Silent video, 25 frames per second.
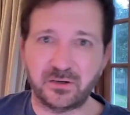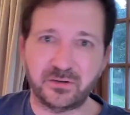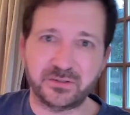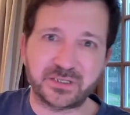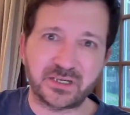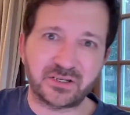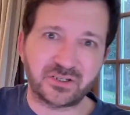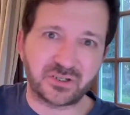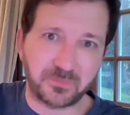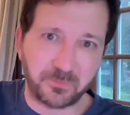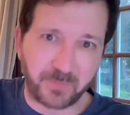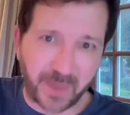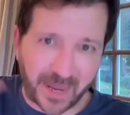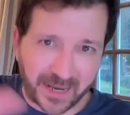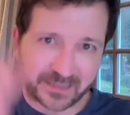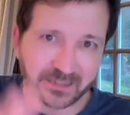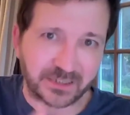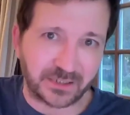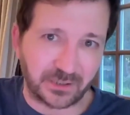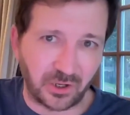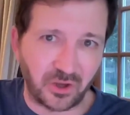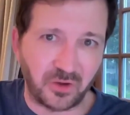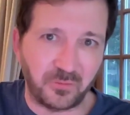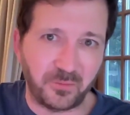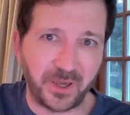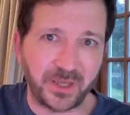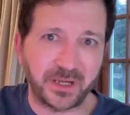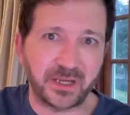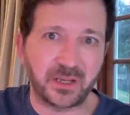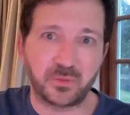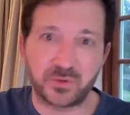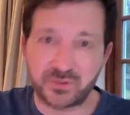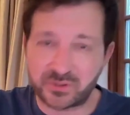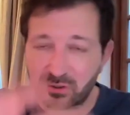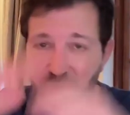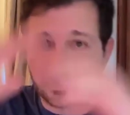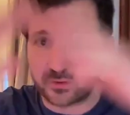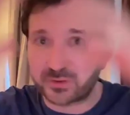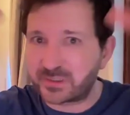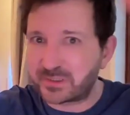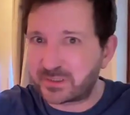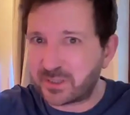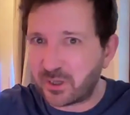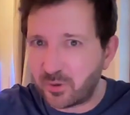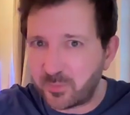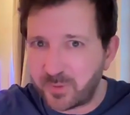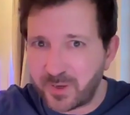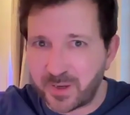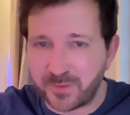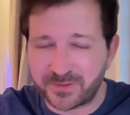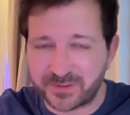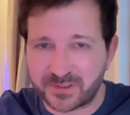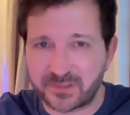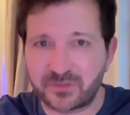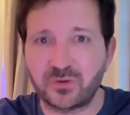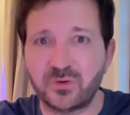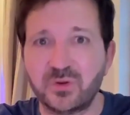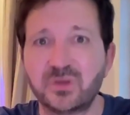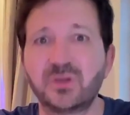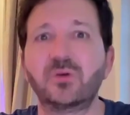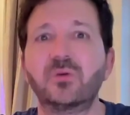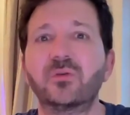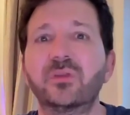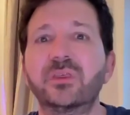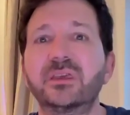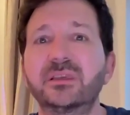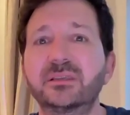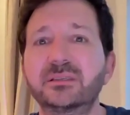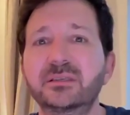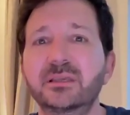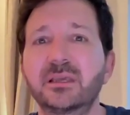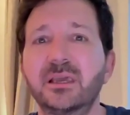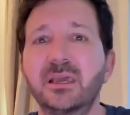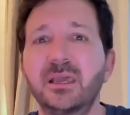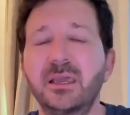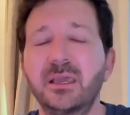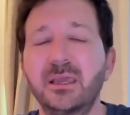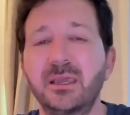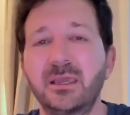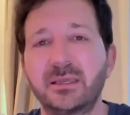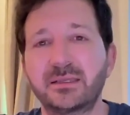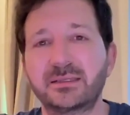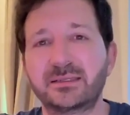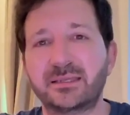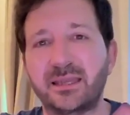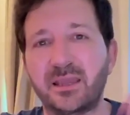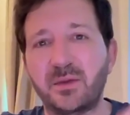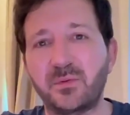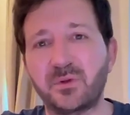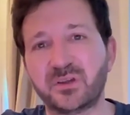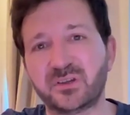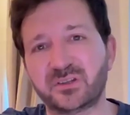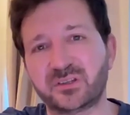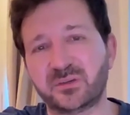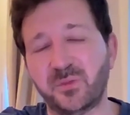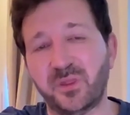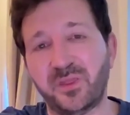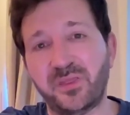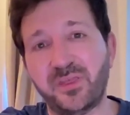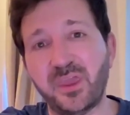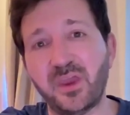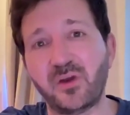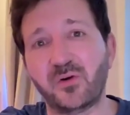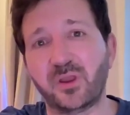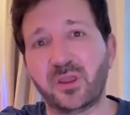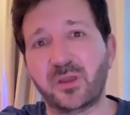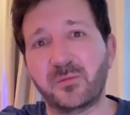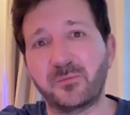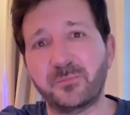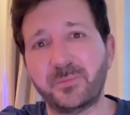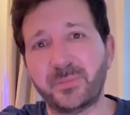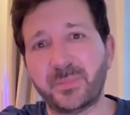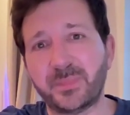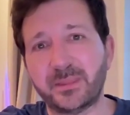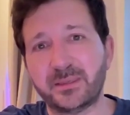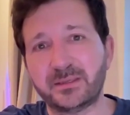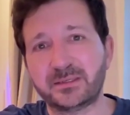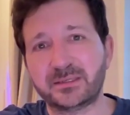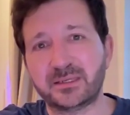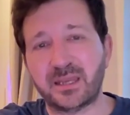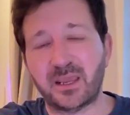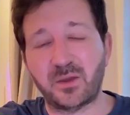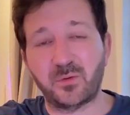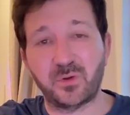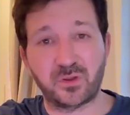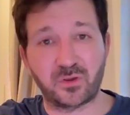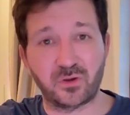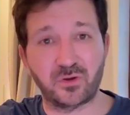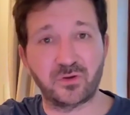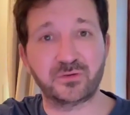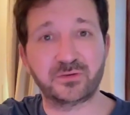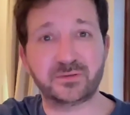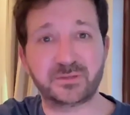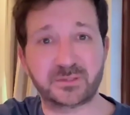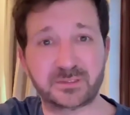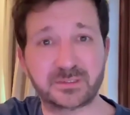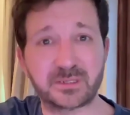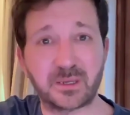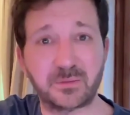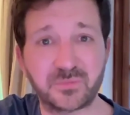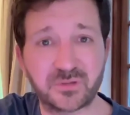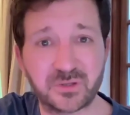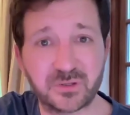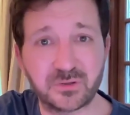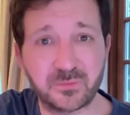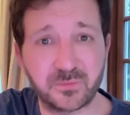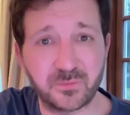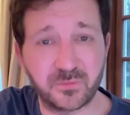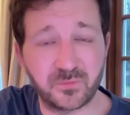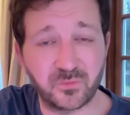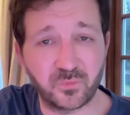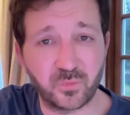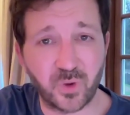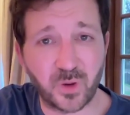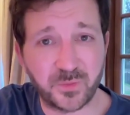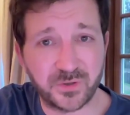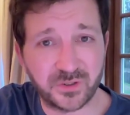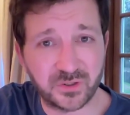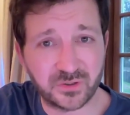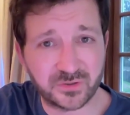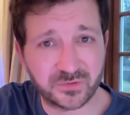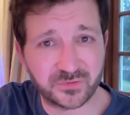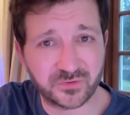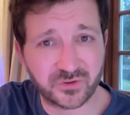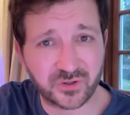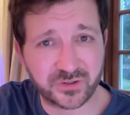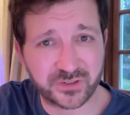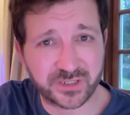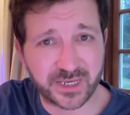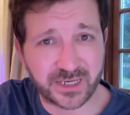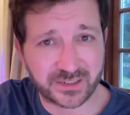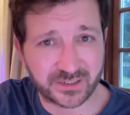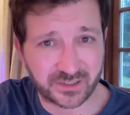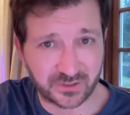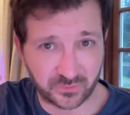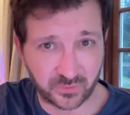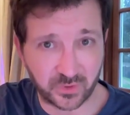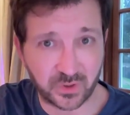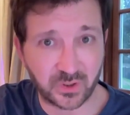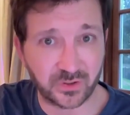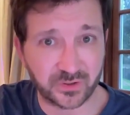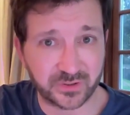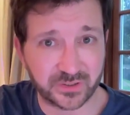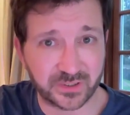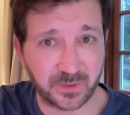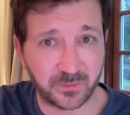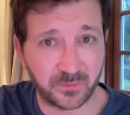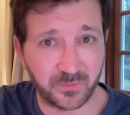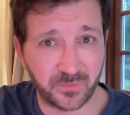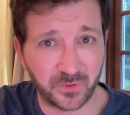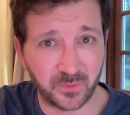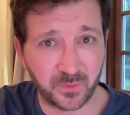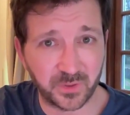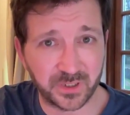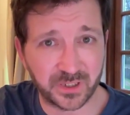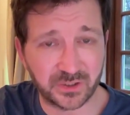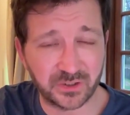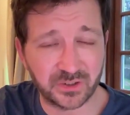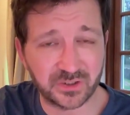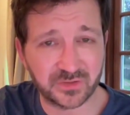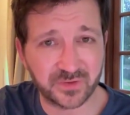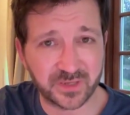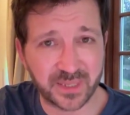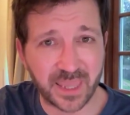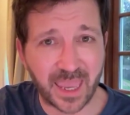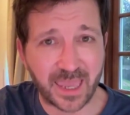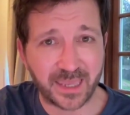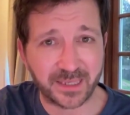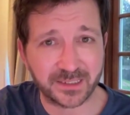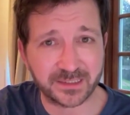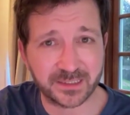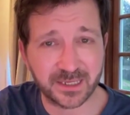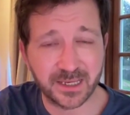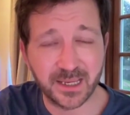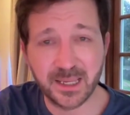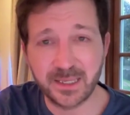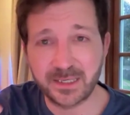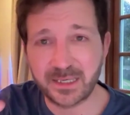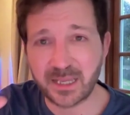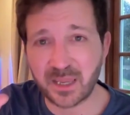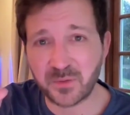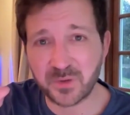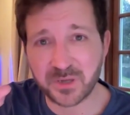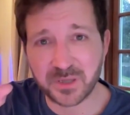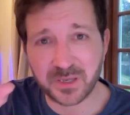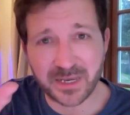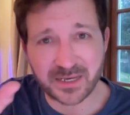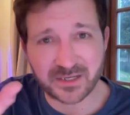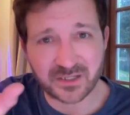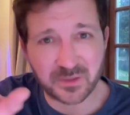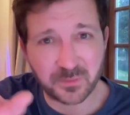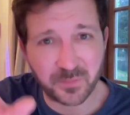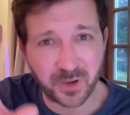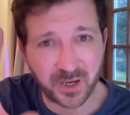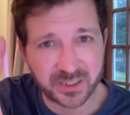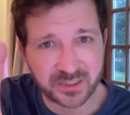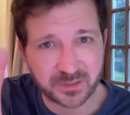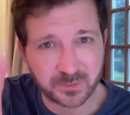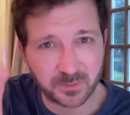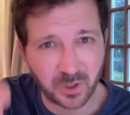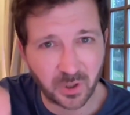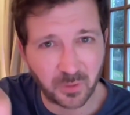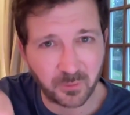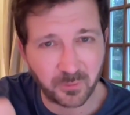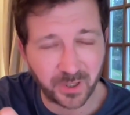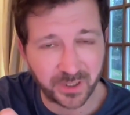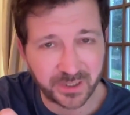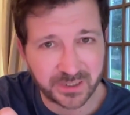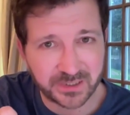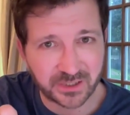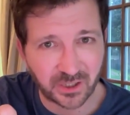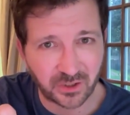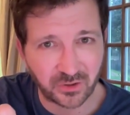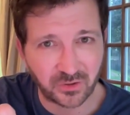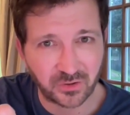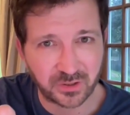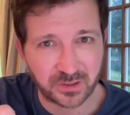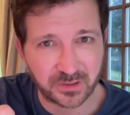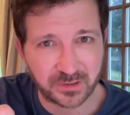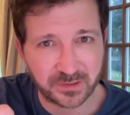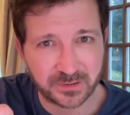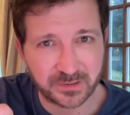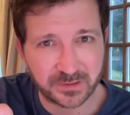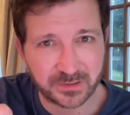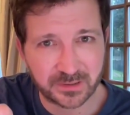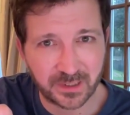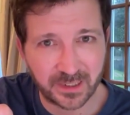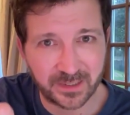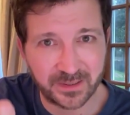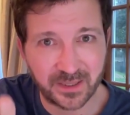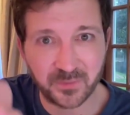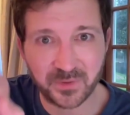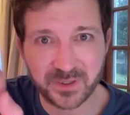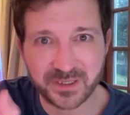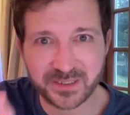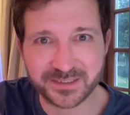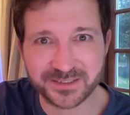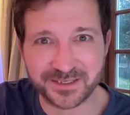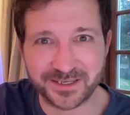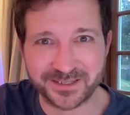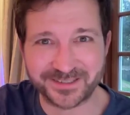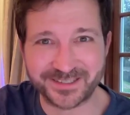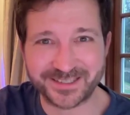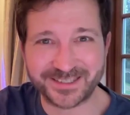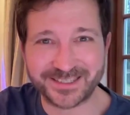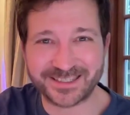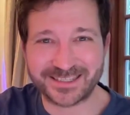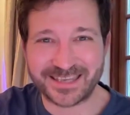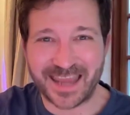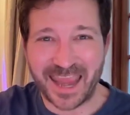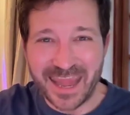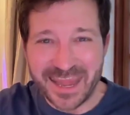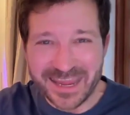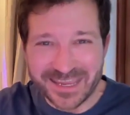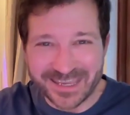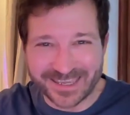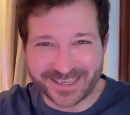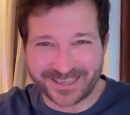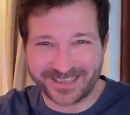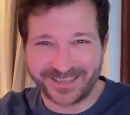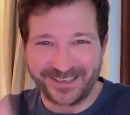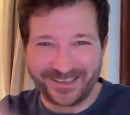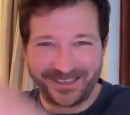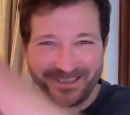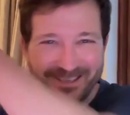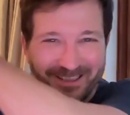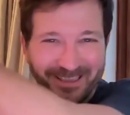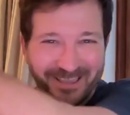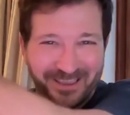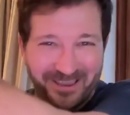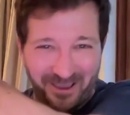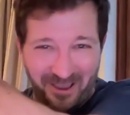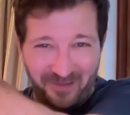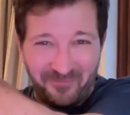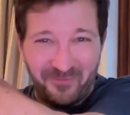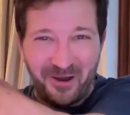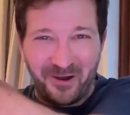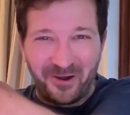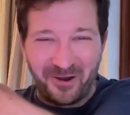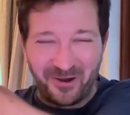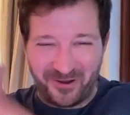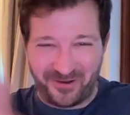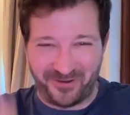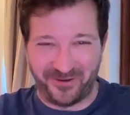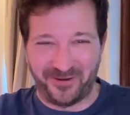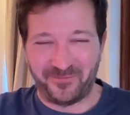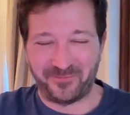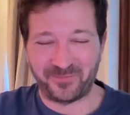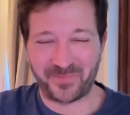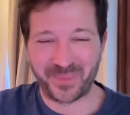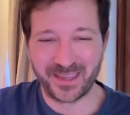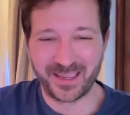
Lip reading: our attention back to lot money, which of course is the whole purpose of doing all this. So now we've got some Ethereum. So now we've got some to, when we do some transactions, we've got some that we can use for gas. Now we can actually buy some lot money tokens, and then we can start to stake. Come on.